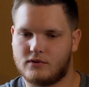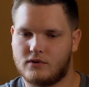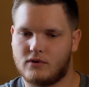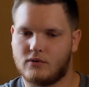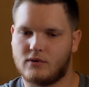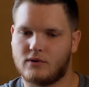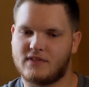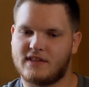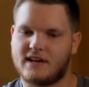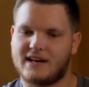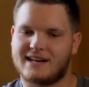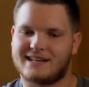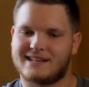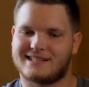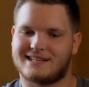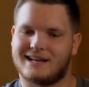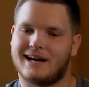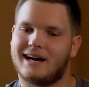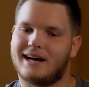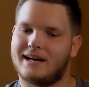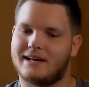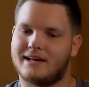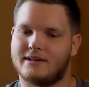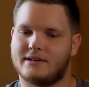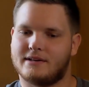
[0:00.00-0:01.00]
with that
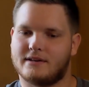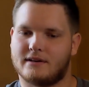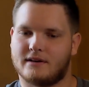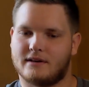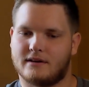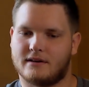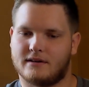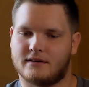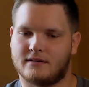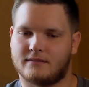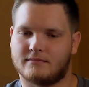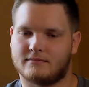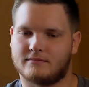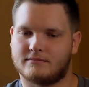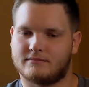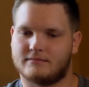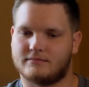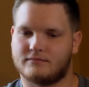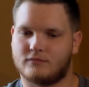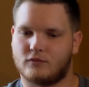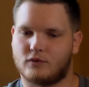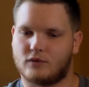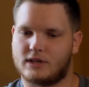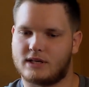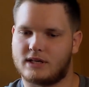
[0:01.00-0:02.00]
aside,
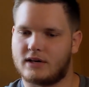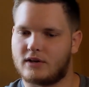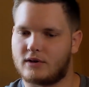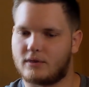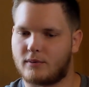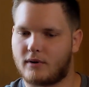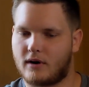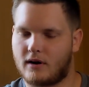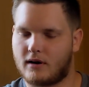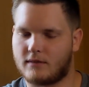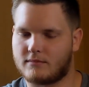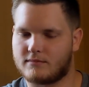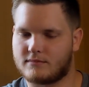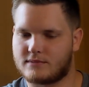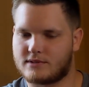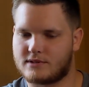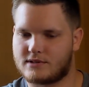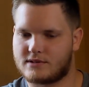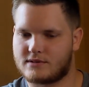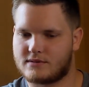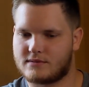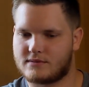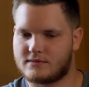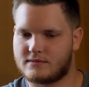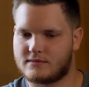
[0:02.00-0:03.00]
with the other
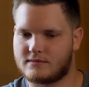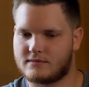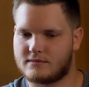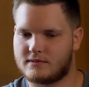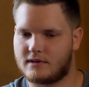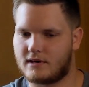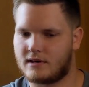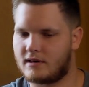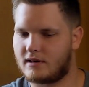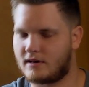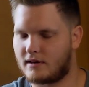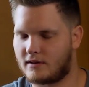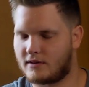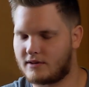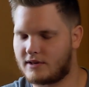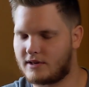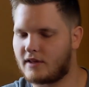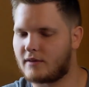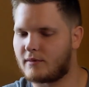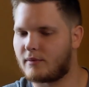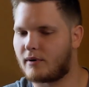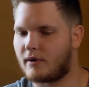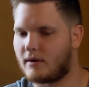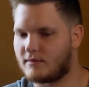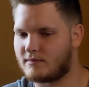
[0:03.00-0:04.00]
problems
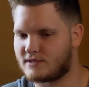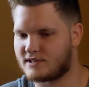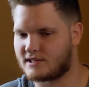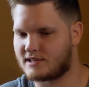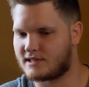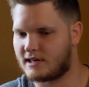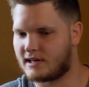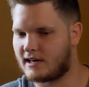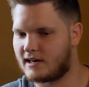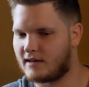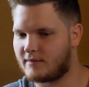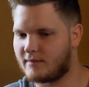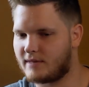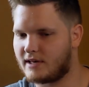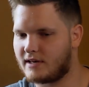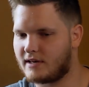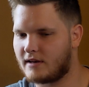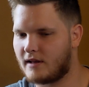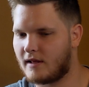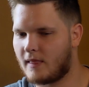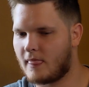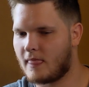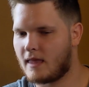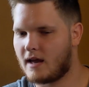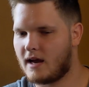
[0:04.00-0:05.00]
aside, I mean,
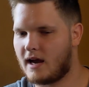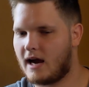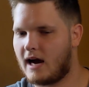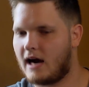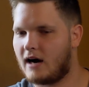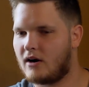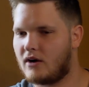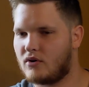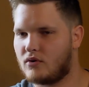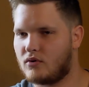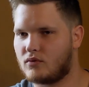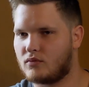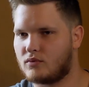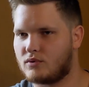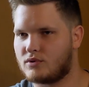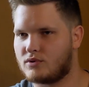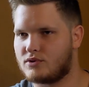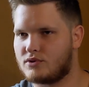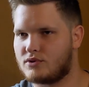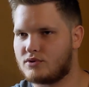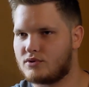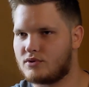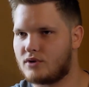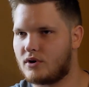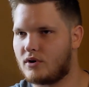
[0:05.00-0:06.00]
how would
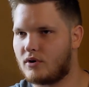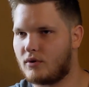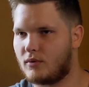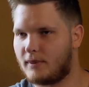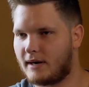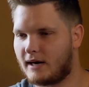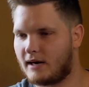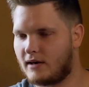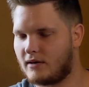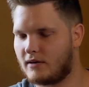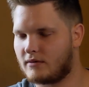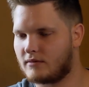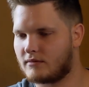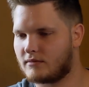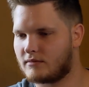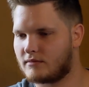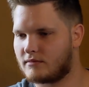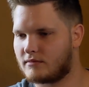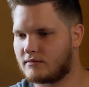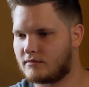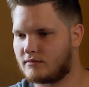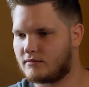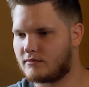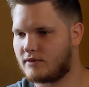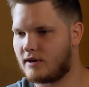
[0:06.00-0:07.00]
you go about
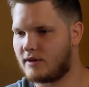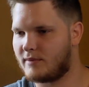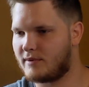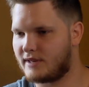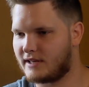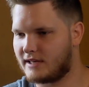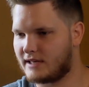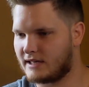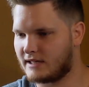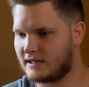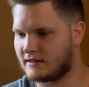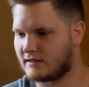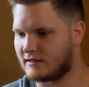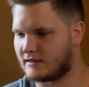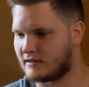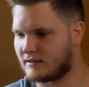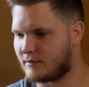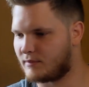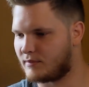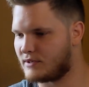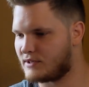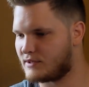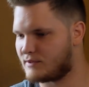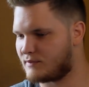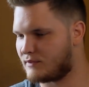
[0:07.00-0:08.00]
remedying the
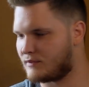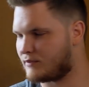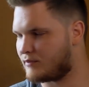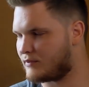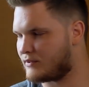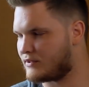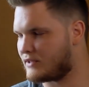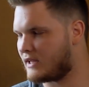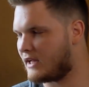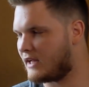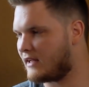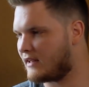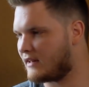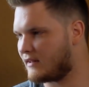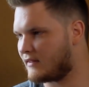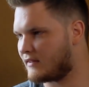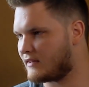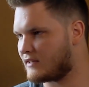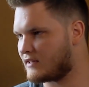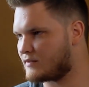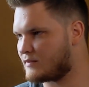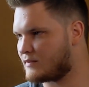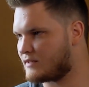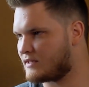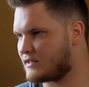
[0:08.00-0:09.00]
police brutality
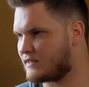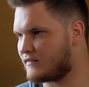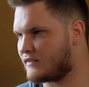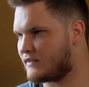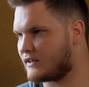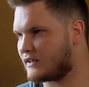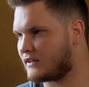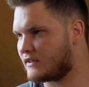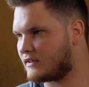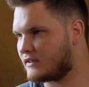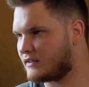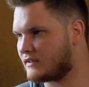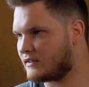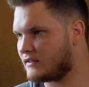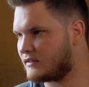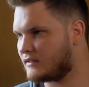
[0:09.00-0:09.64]
thing specifically?